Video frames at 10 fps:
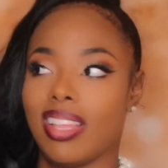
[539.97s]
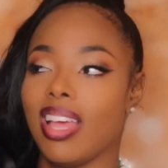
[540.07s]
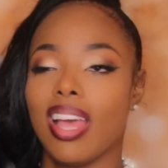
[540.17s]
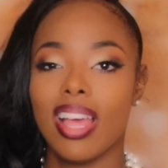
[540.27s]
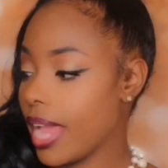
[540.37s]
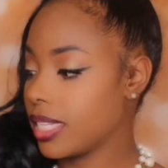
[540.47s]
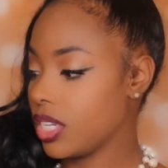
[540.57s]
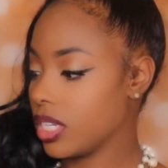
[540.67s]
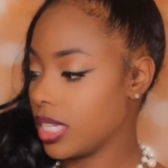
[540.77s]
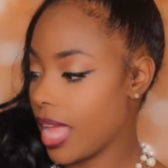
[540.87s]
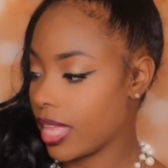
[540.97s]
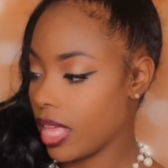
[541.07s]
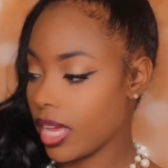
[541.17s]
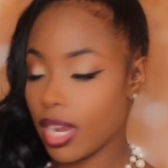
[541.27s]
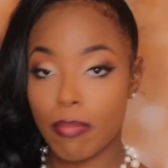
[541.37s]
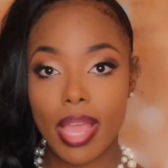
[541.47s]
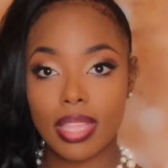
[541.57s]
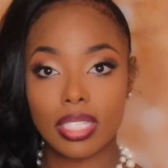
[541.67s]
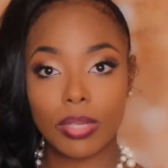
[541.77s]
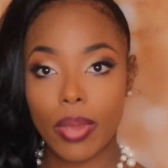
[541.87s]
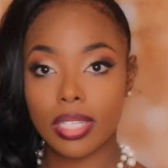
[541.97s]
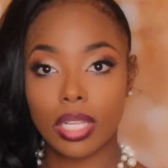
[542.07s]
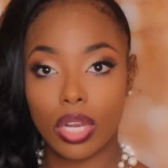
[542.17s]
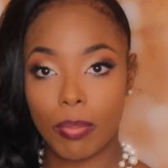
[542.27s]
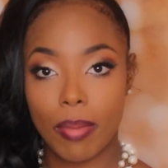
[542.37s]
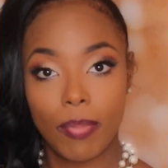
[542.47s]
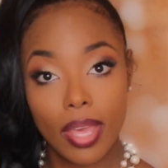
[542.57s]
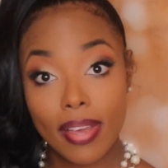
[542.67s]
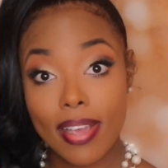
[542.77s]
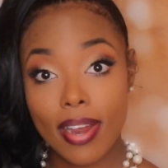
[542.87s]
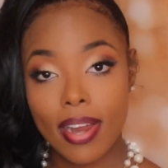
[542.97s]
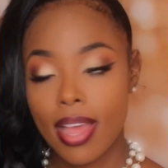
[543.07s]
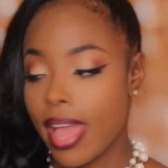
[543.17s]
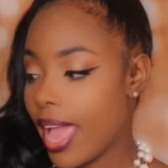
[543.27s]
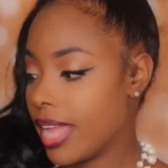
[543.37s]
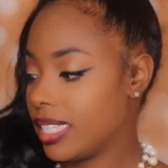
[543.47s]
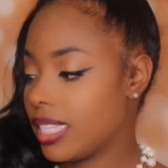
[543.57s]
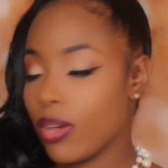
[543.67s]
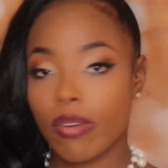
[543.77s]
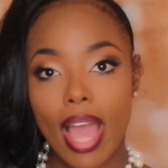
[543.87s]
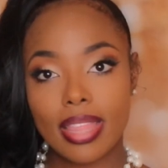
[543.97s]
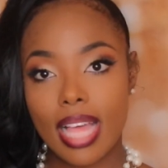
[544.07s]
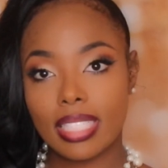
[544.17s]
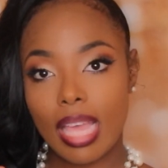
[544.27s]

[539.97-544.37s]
like, seriously, like, they could have made the squares a little bit bigger and still got that